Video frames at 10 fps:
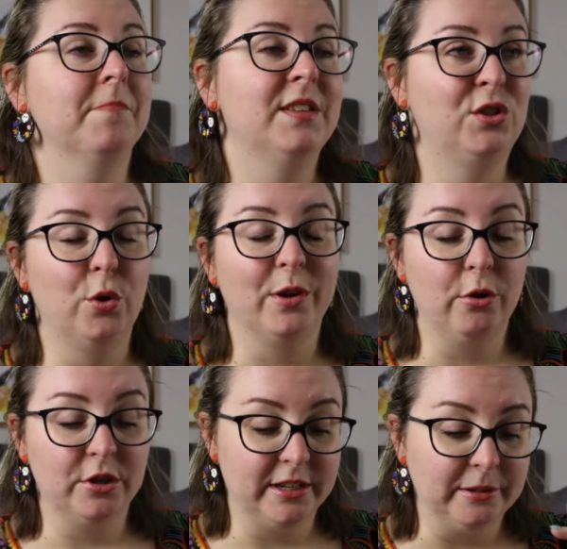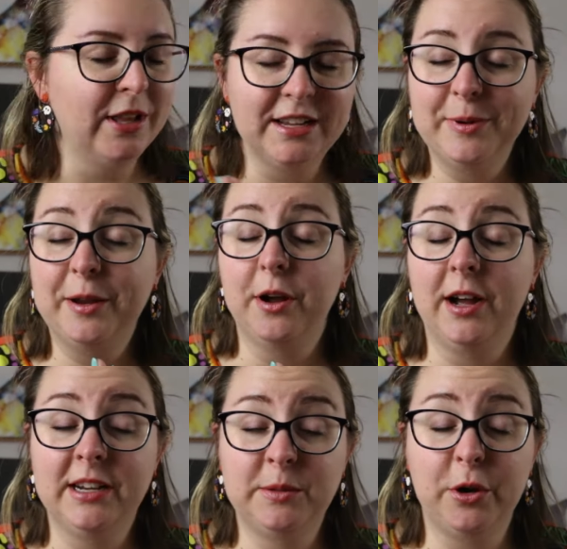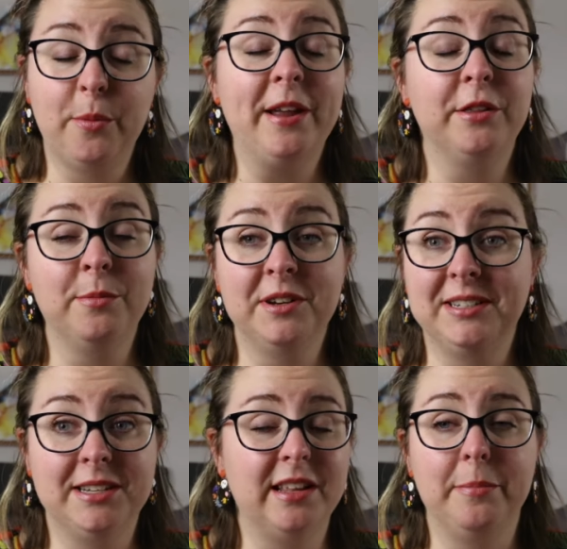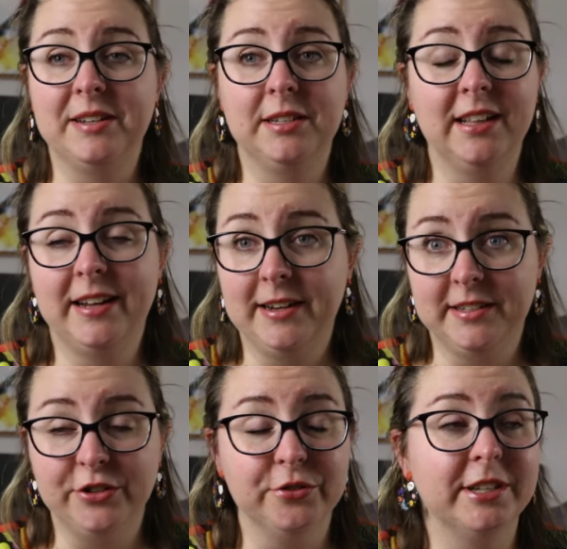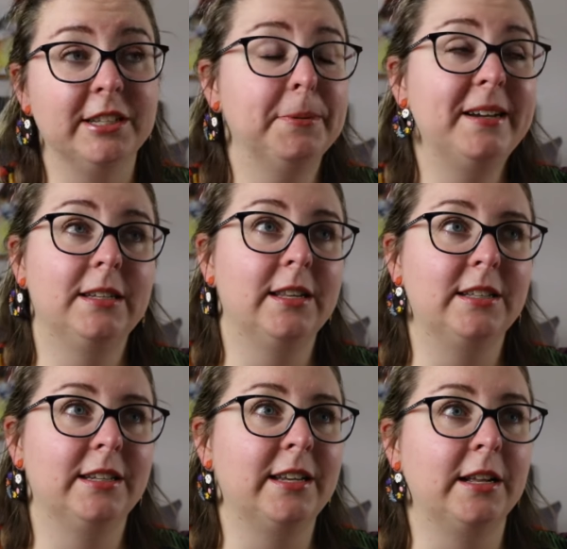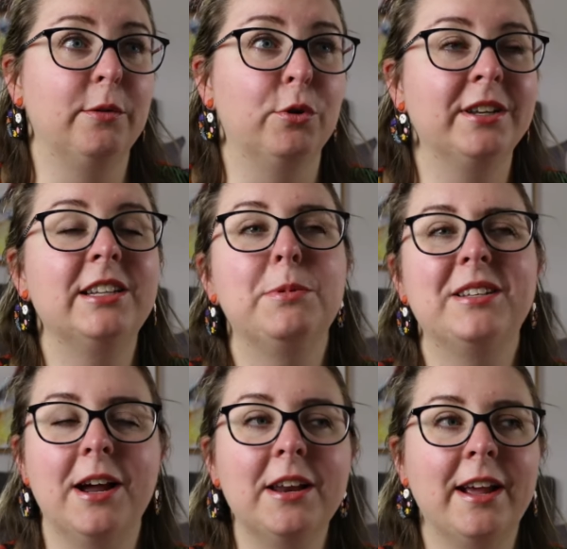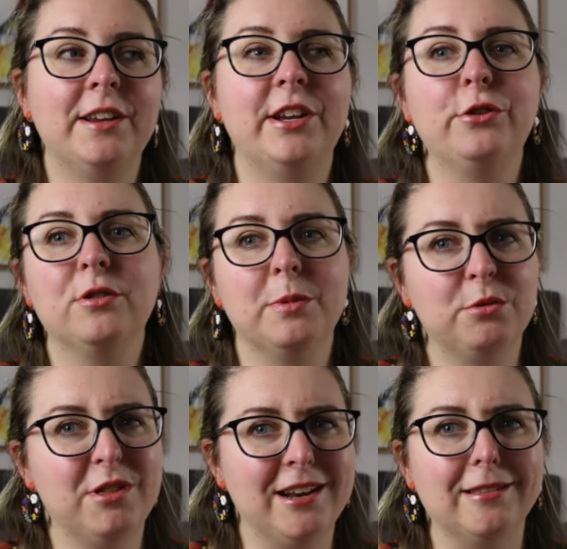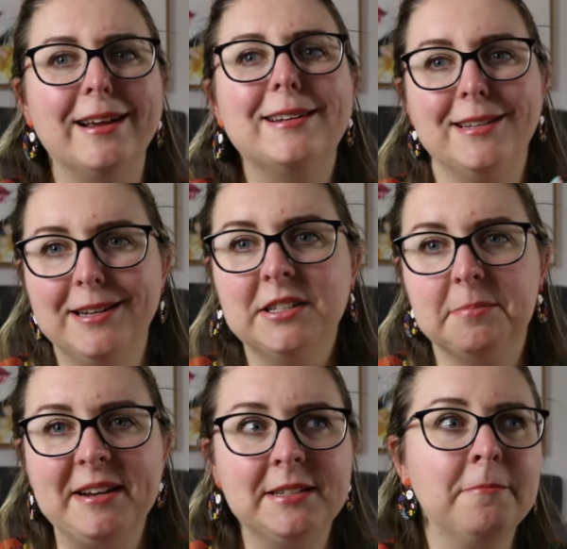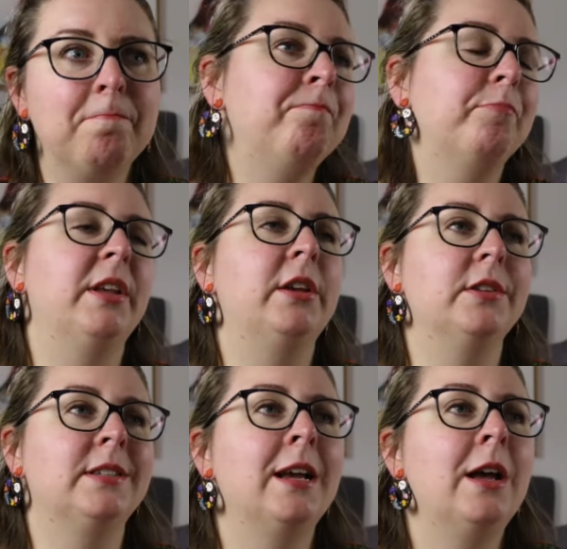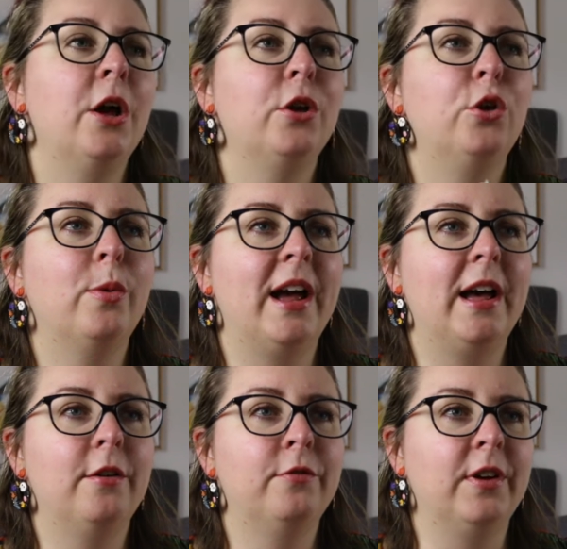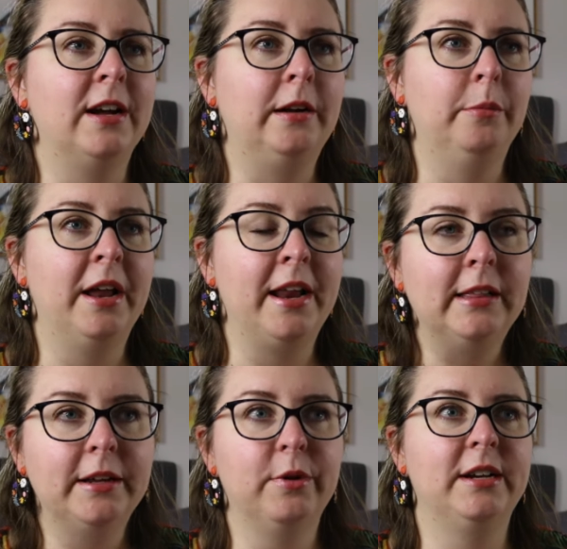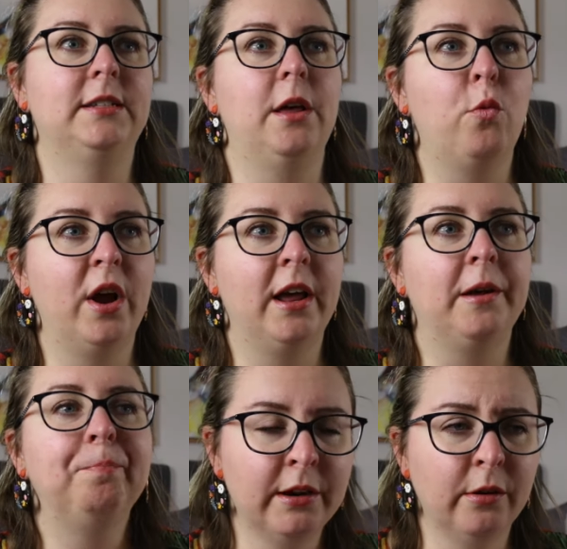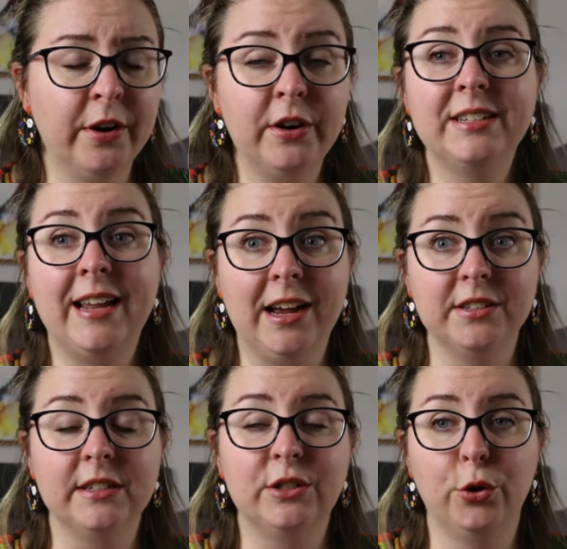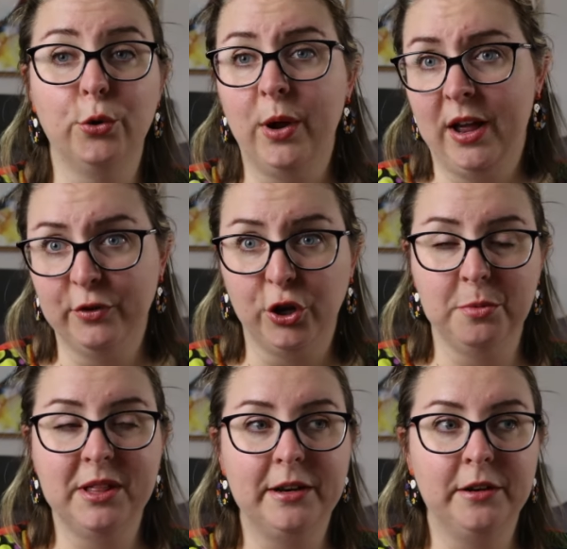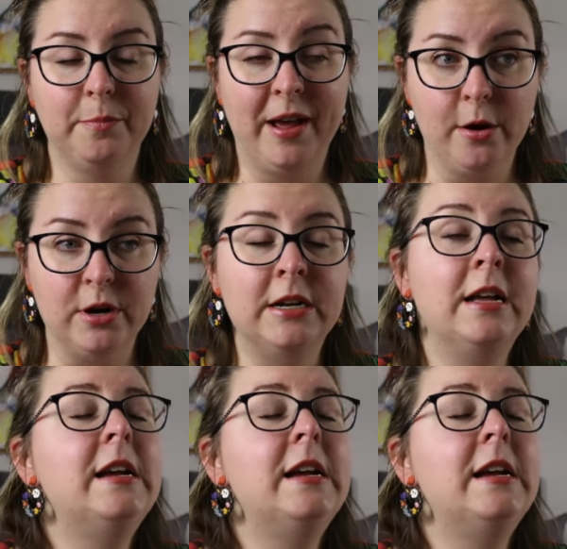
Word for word: so engrossing. Last week I spoke about them and I said they're basically Kate Daniels in space and that's exactly what it is, but it's kind of Kate Daniels mixed with Hidden Legacy in space because you have um, an alien race where there are various houses who have accumulated power